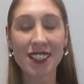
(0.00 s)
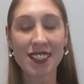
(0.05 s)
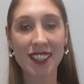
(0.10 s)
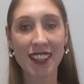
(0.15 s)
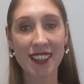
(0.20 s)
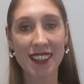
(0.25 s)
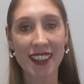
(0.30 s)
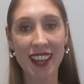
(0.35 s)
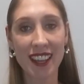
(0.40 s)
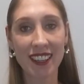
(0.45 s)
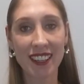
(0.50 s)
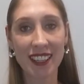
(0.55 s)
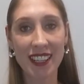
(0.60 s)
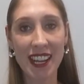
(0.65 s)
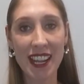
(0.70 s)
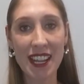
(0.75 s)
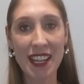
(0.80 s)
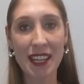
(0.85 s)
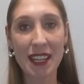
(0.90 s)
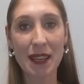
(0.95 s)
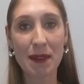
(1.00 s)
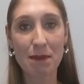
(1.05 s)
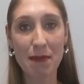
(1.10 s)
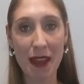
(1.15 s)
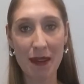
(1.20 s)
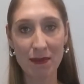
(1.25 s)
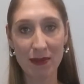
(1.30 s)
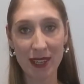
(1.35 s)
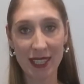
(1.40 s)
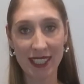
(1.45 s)
so that unique
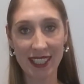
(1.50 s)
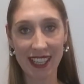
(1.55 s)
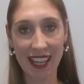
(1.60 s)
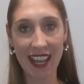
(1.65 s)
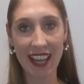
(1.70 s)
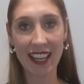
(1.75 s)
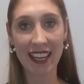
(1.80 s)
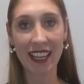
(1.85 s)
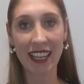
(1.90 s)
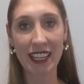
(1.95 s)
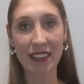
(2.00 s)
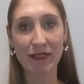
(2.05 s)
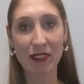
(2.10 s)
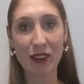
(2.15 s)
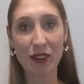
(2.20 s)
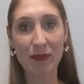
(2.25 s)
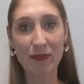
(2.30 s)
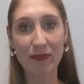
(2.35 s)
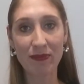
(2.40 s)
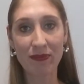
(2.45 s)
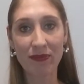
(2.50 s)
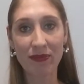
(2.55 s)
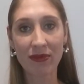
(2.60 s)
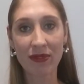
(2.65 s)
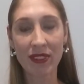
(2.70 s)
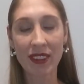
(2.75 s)
memories can live on.